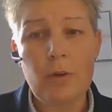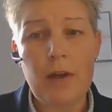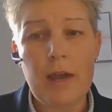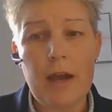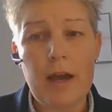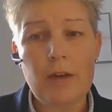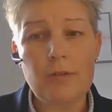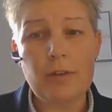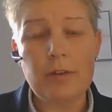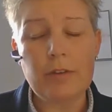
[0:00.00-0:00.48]
we
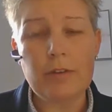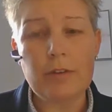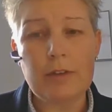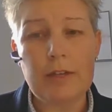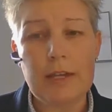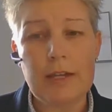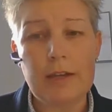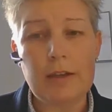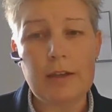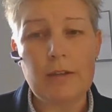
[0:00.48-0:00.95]
have
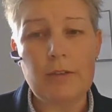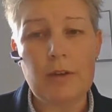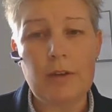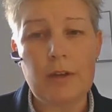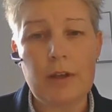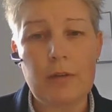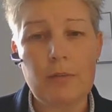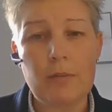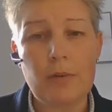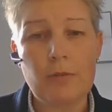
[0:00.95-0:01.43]

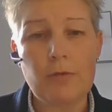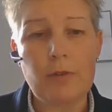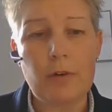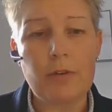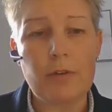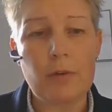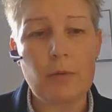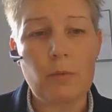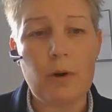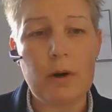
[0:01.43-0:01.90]
undertaken
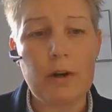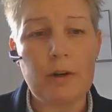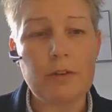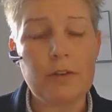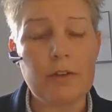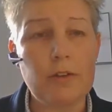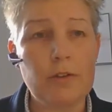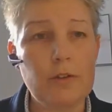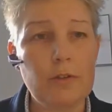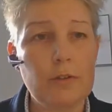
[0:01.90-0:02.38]
further work
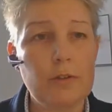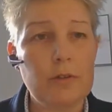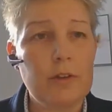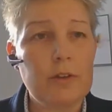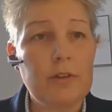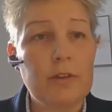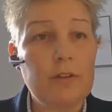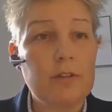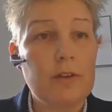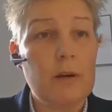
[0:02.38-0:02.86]
to ensure that
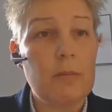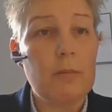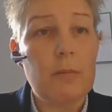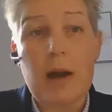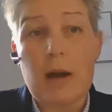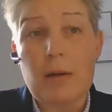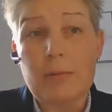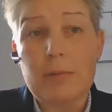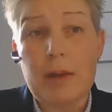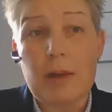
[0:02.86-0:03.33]
these are
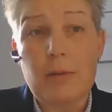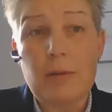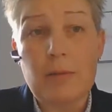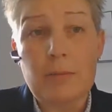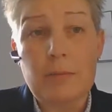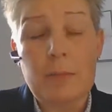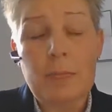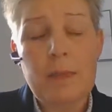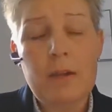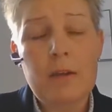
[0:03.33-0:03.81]
mapped out
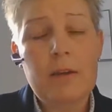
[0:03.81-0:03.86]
